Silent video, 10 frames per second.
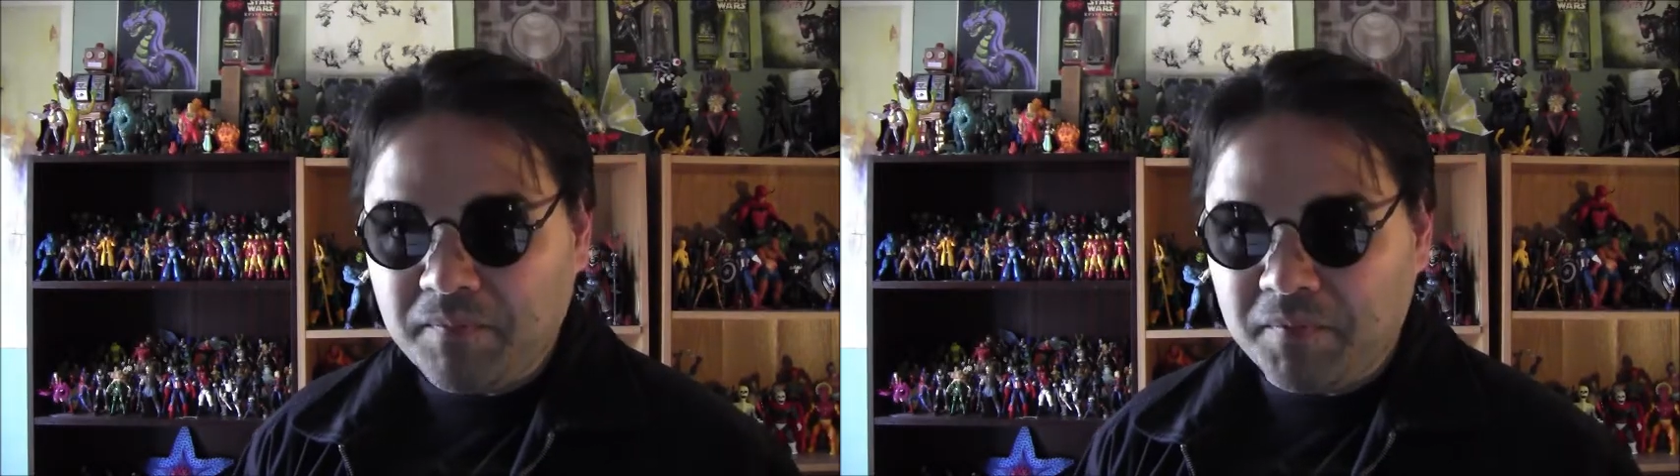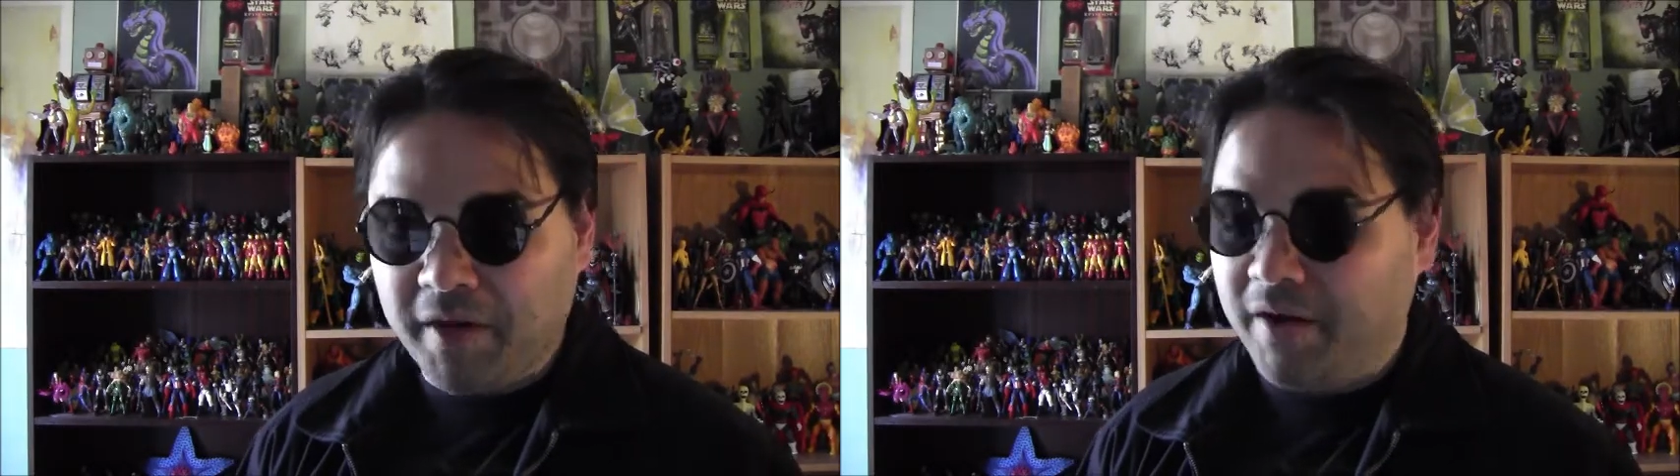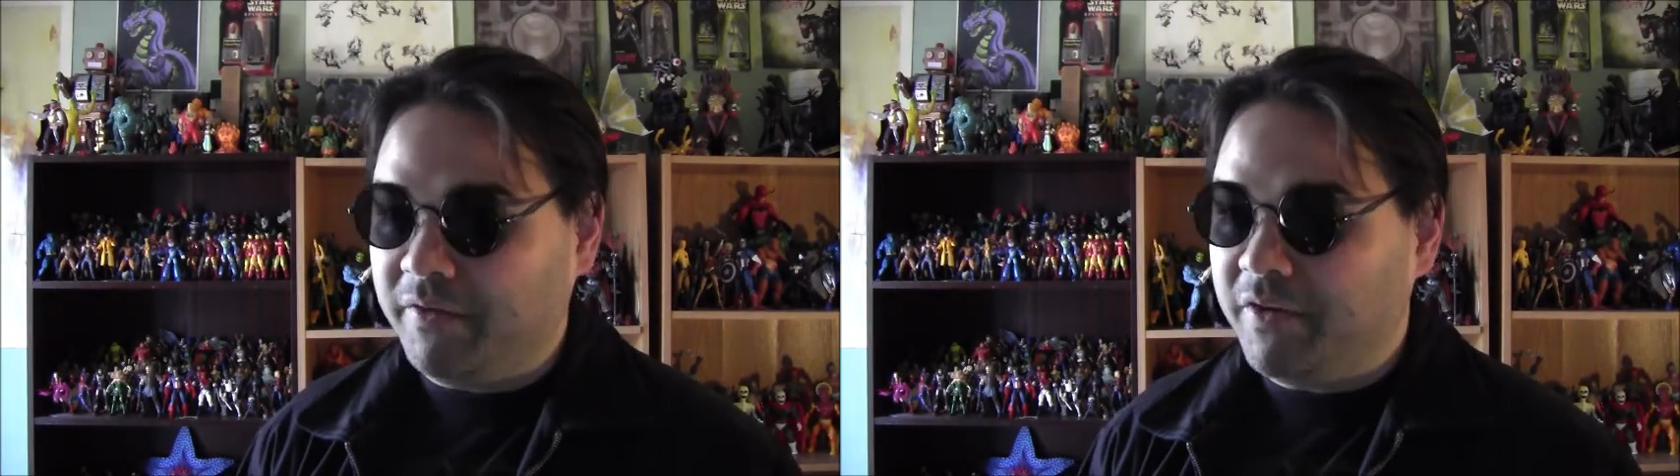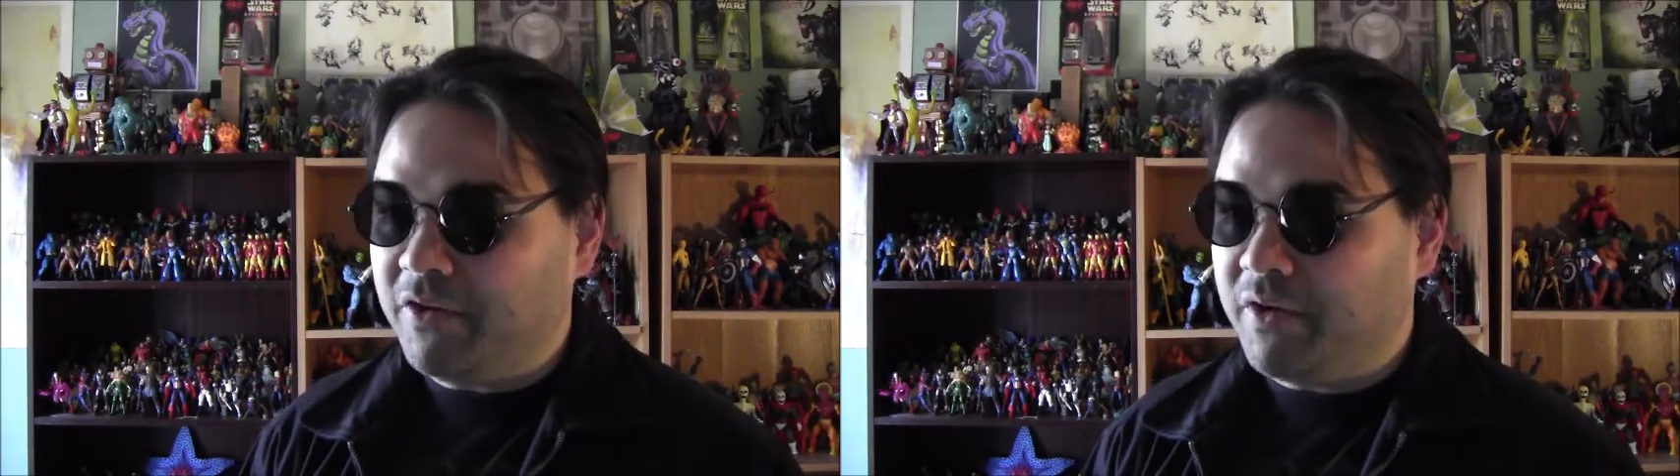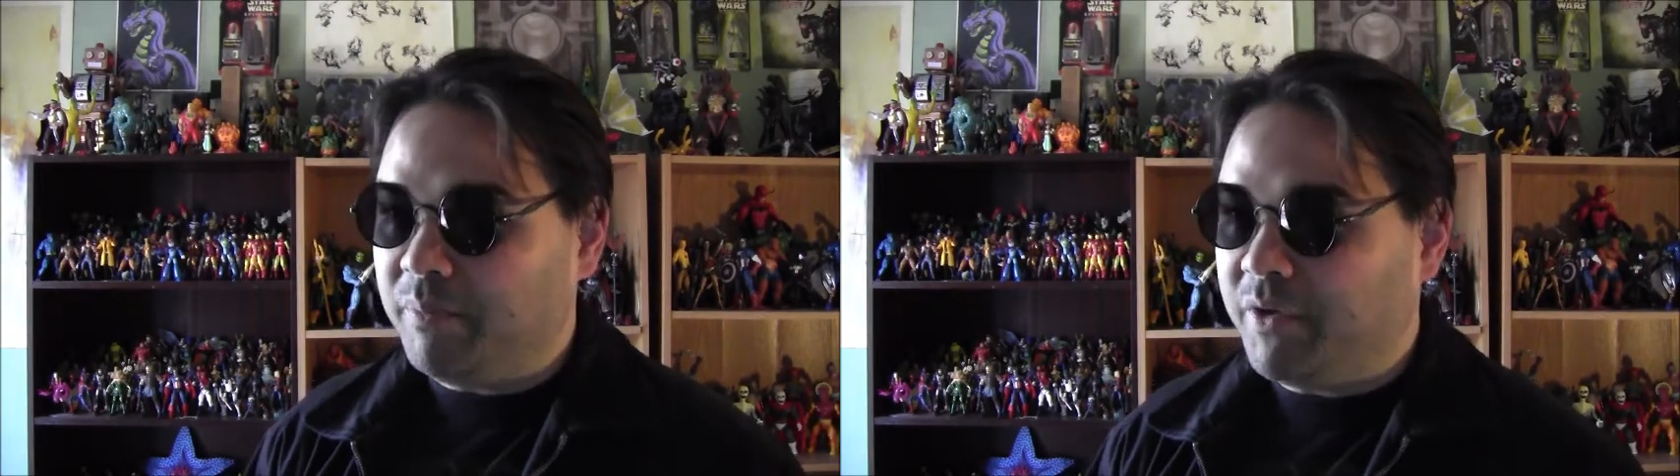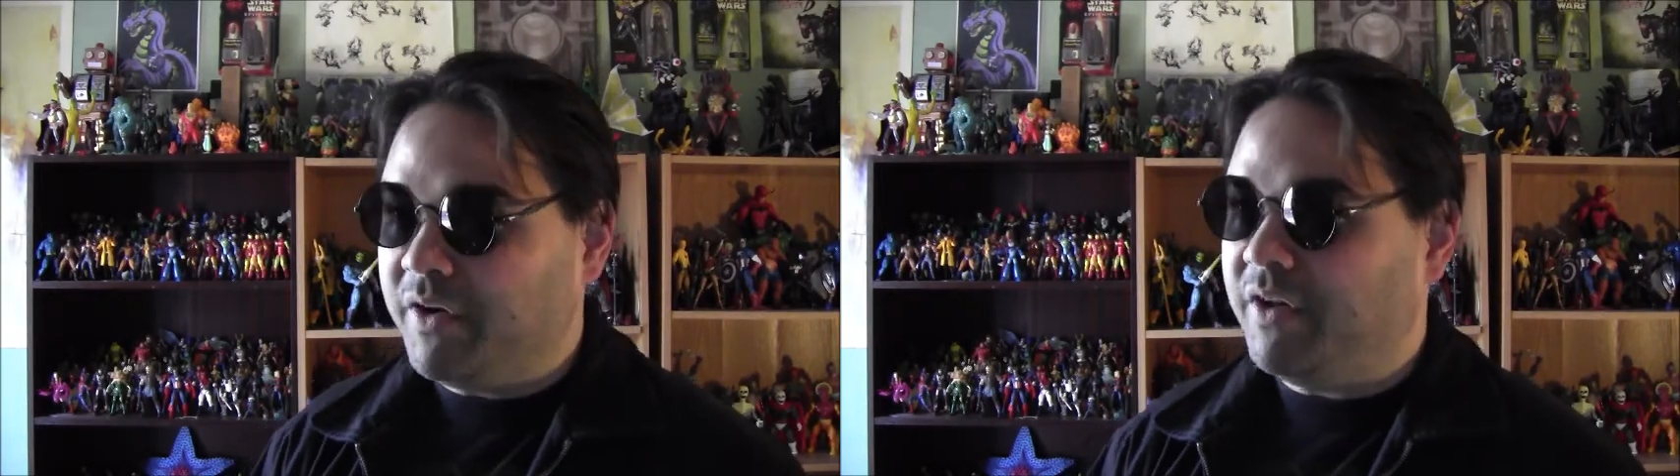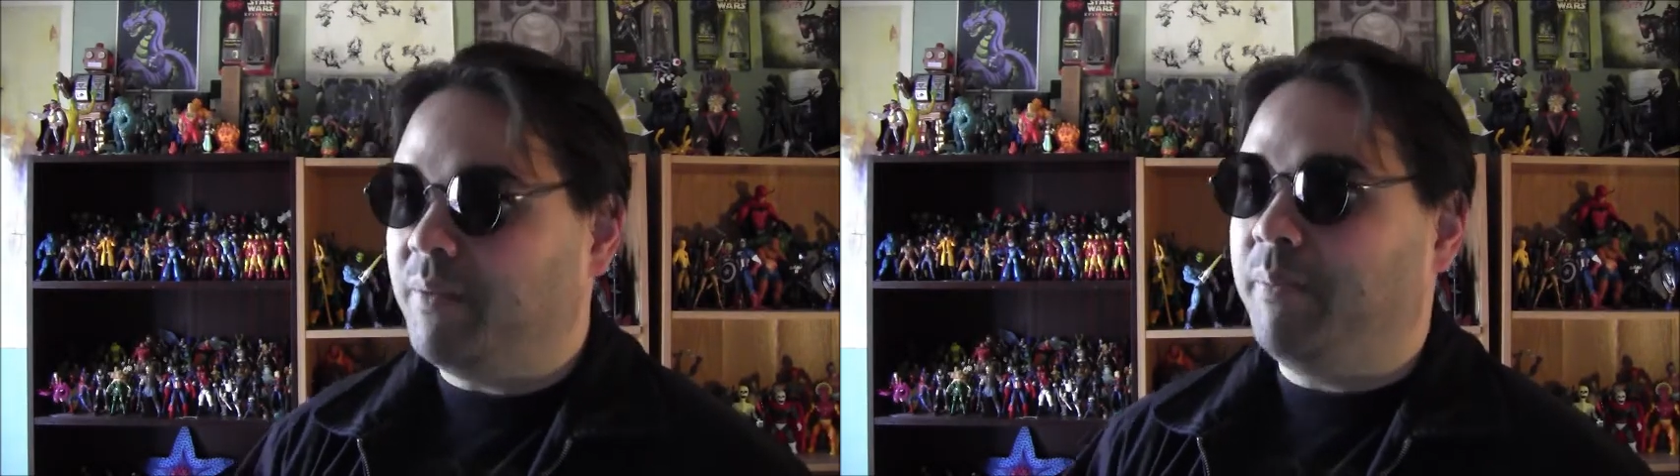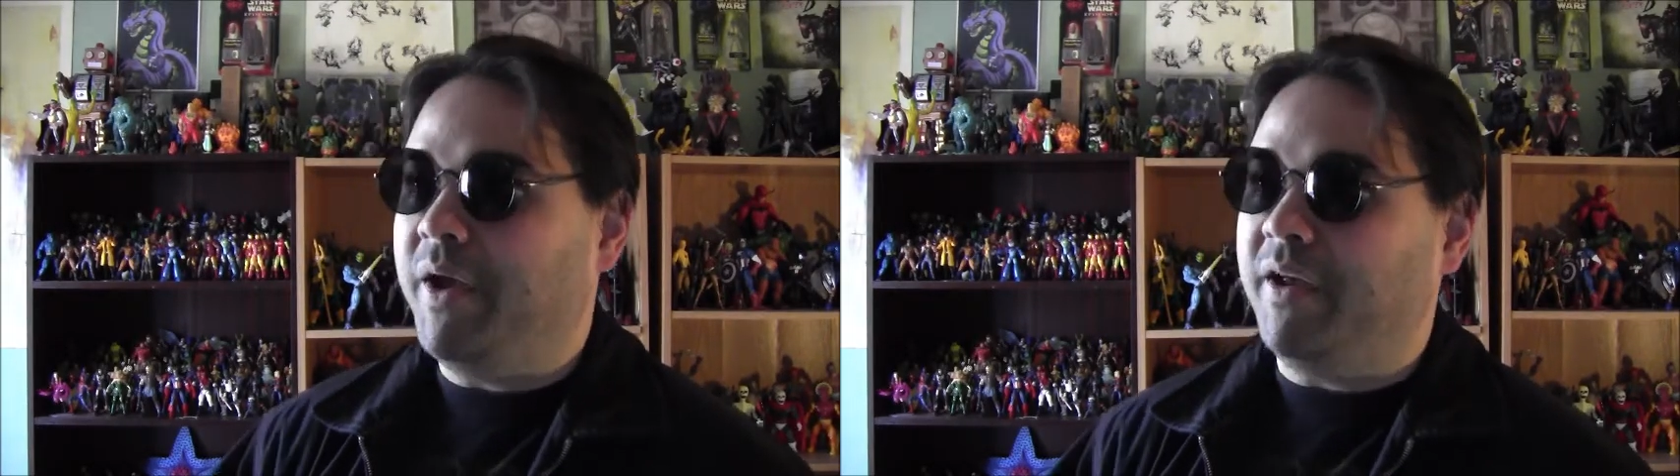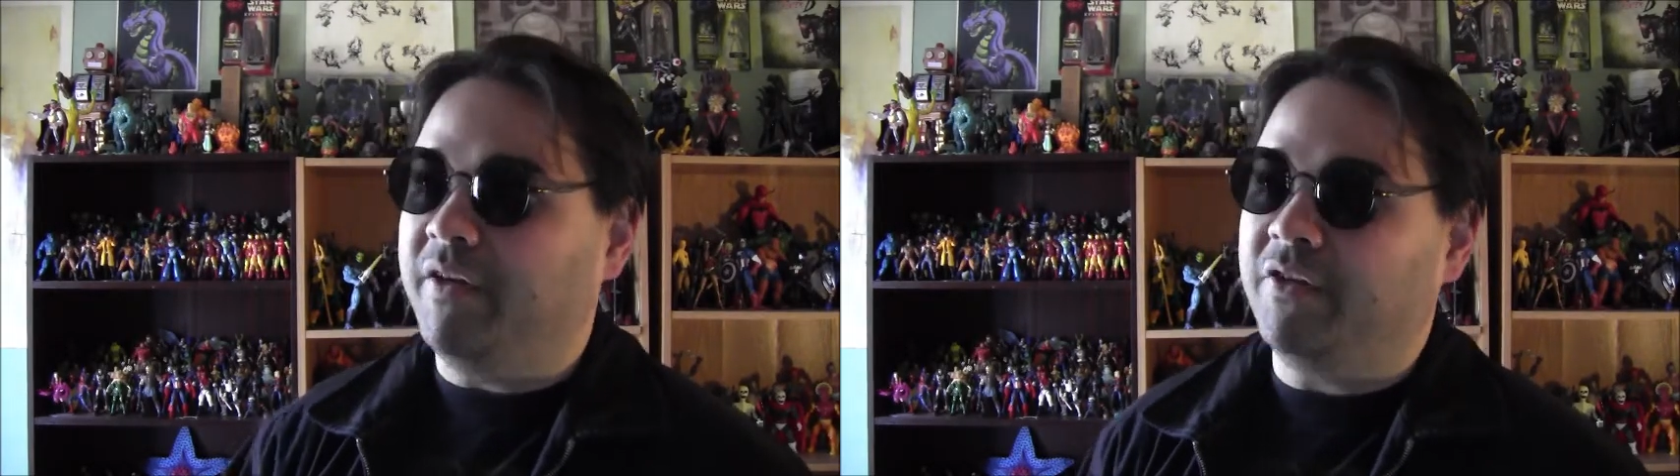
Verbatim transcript: You know, he's going to put it in the bank.